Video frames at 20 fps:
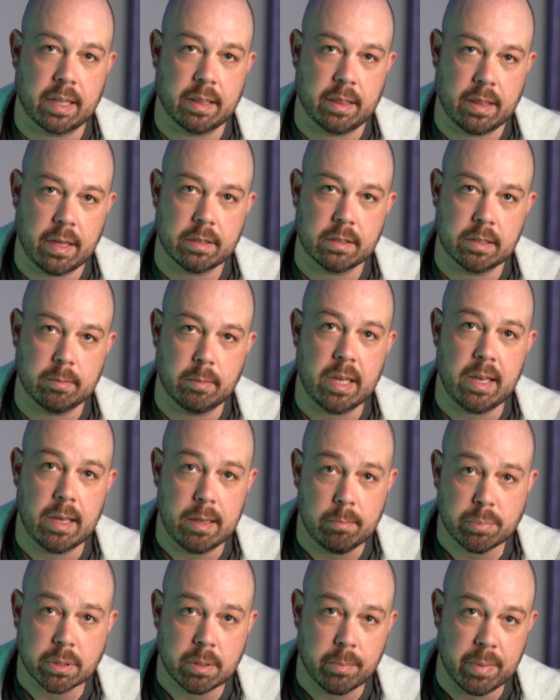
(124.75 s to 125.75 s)
that they're im-
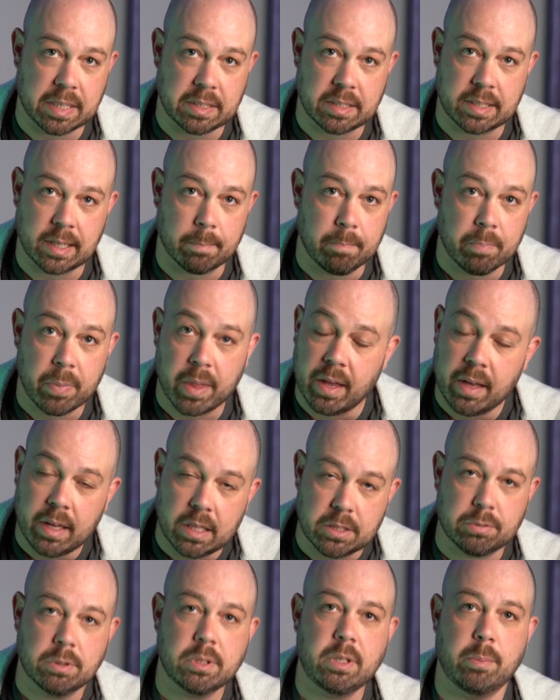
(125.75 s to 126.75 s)
implementing
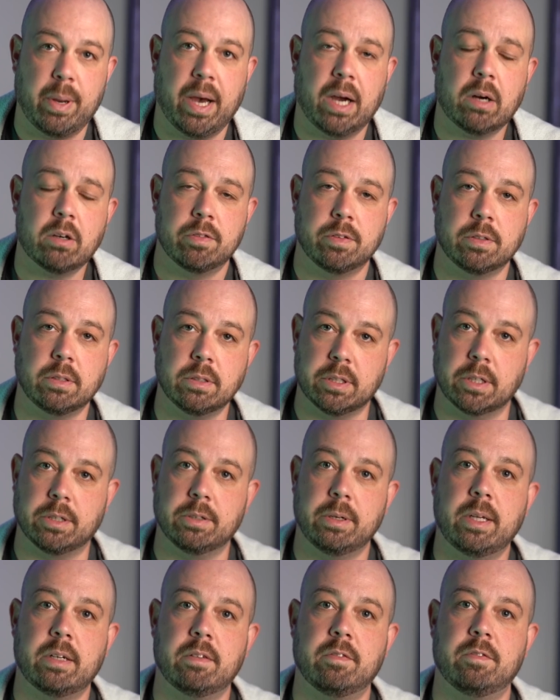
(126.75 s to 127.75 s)
is really powerful to
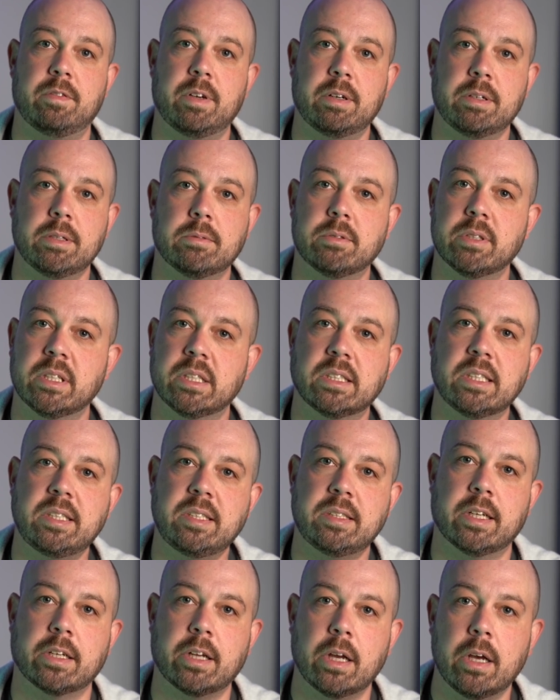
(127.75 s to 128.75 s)
create a very
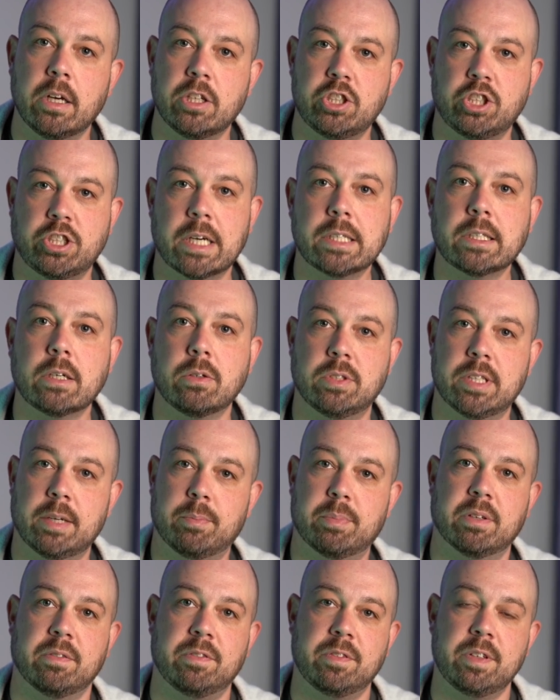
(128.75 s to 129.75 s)
realistic shallow
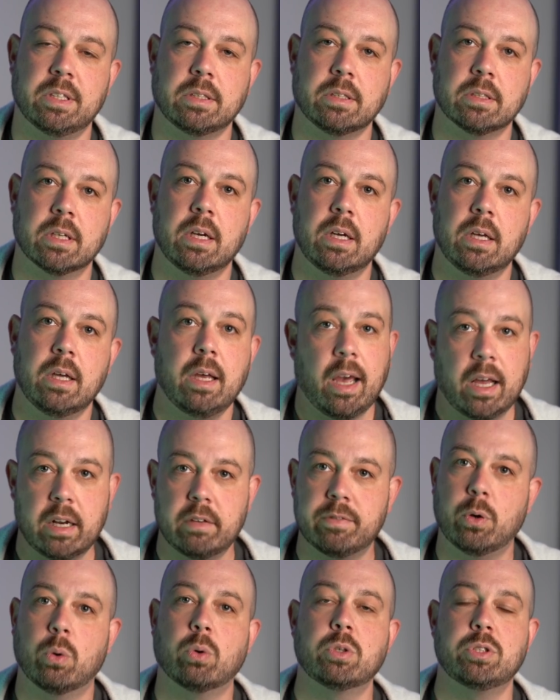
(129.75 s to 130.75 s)
depth of field.
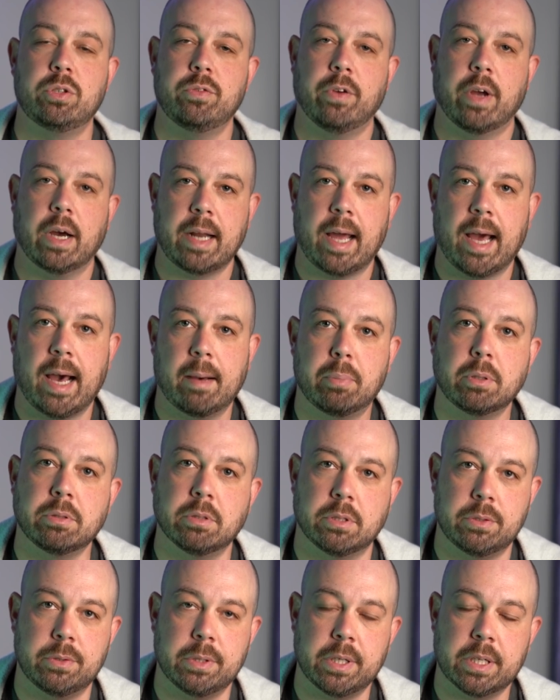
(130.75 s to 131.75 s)
And of course, you've got Apple
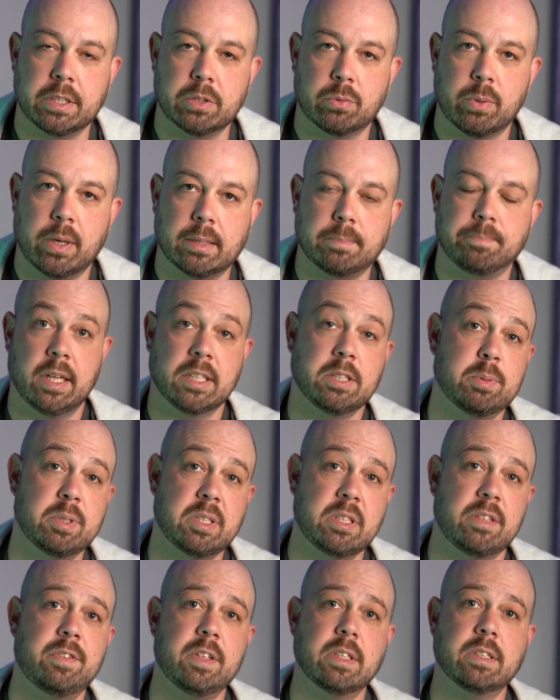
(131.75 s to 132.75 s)
doing it as well. Now,
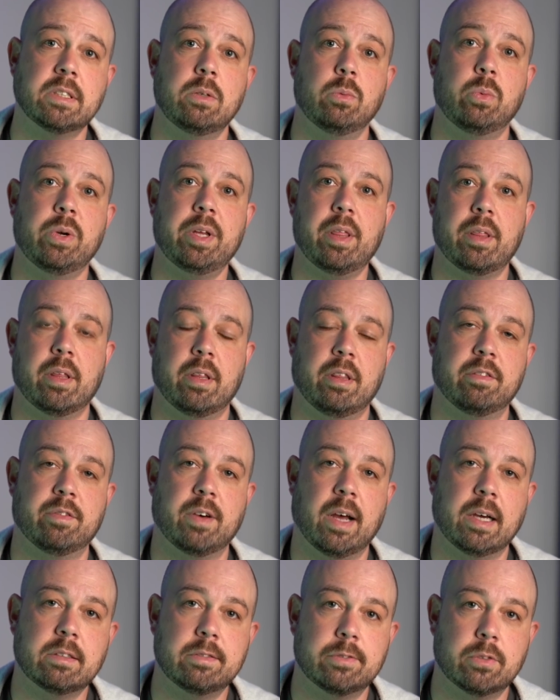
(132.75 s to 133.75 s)
specifically with the
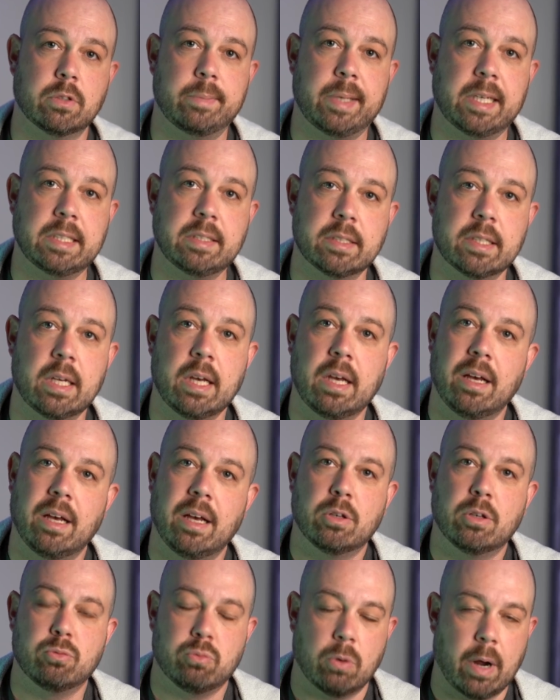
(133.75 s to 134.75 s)
file formats,
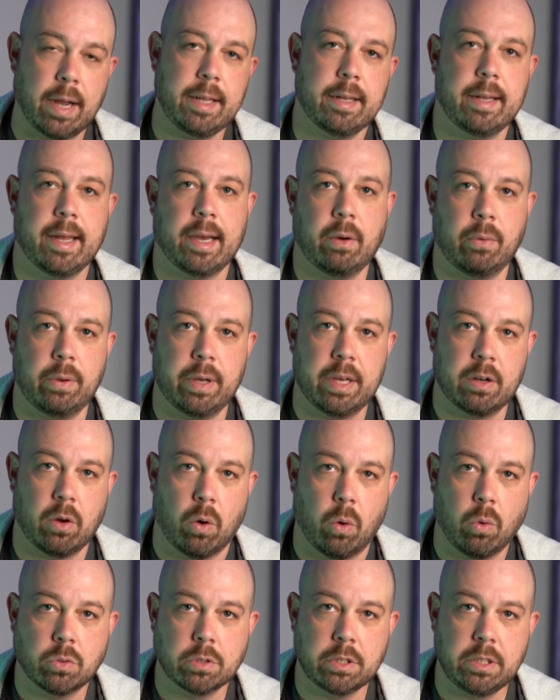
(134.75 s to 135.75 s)
right now, it
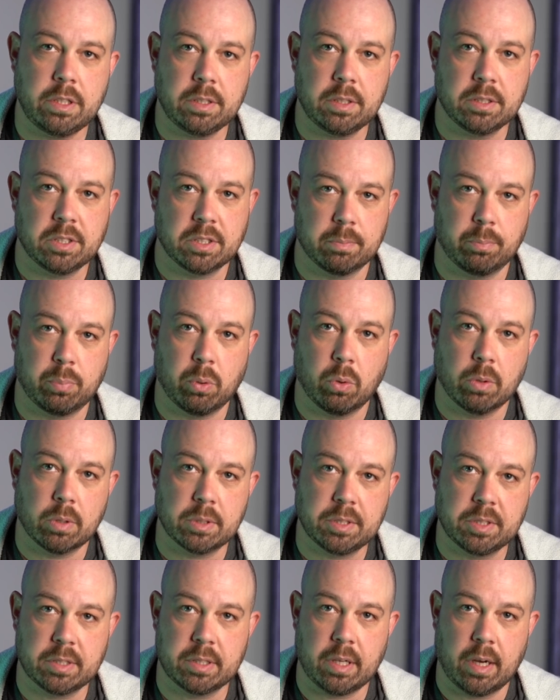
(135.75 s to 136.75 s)
only
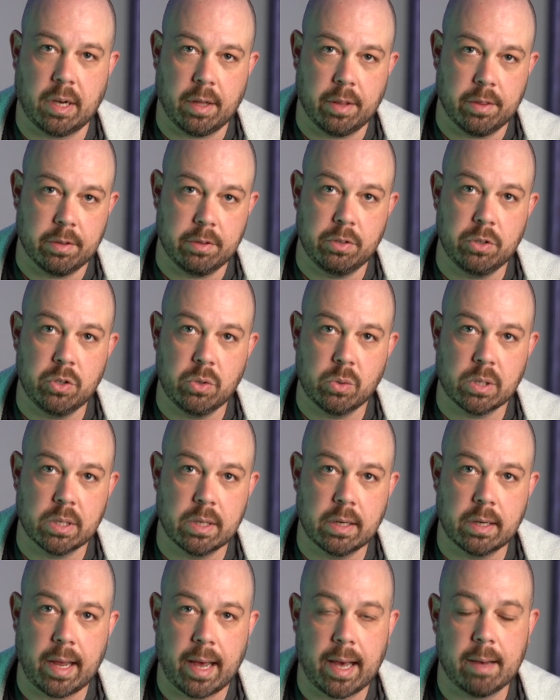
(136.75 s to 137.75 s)
supports uh, the
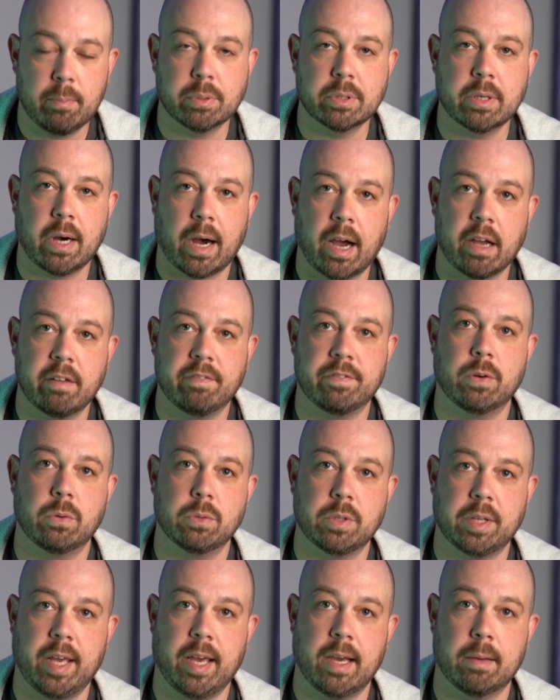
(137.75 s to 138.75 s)
newer Apple
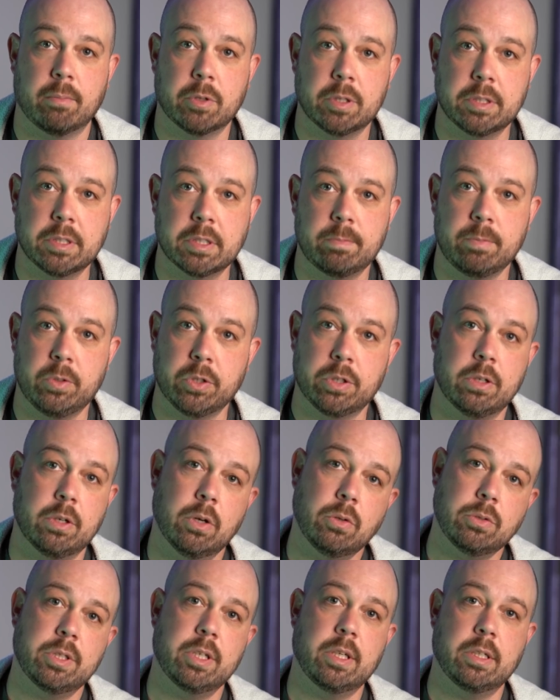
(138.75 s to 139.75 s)
iPhone cameras. You can
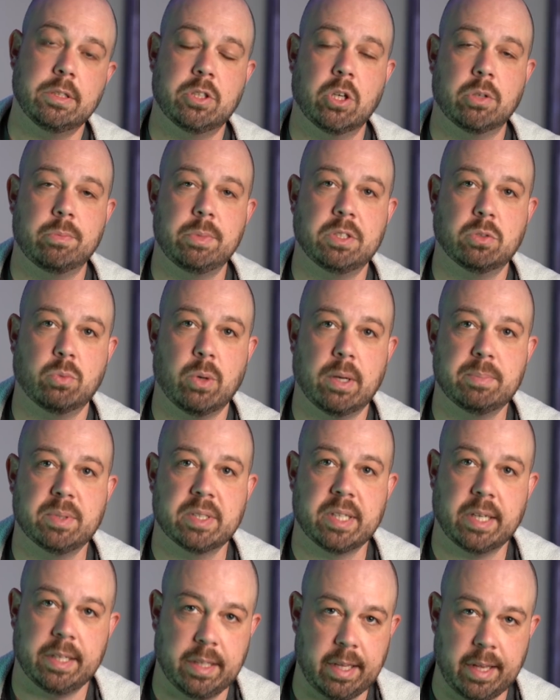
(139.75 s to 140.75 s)
go to Adobe's
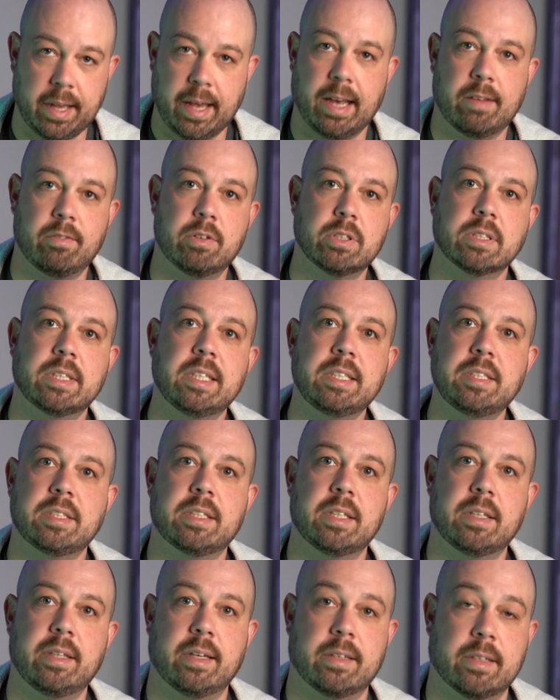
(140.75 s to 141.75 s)
website and they have it
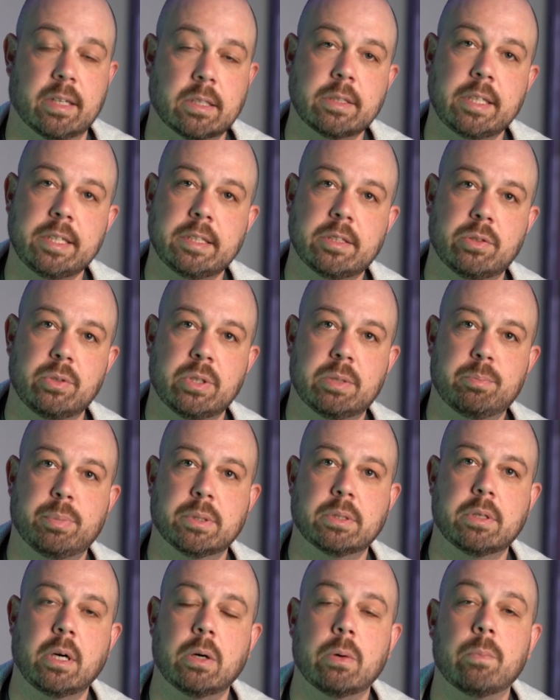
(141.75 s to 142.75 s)
listed there, and I'll link to it
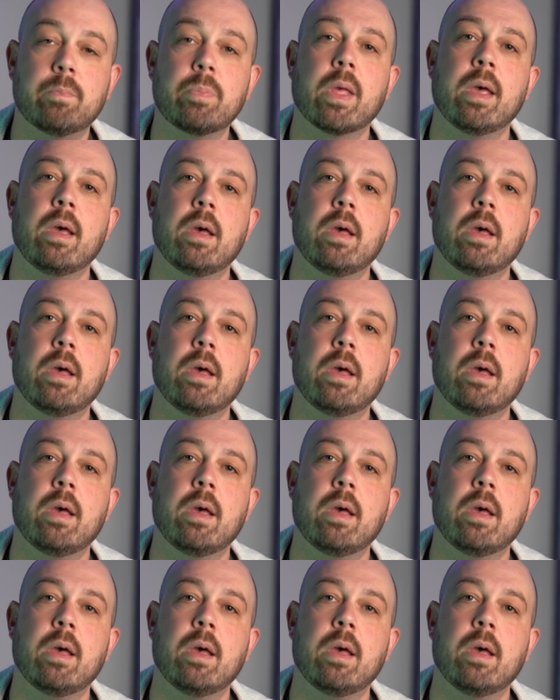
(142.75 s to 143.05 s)
below.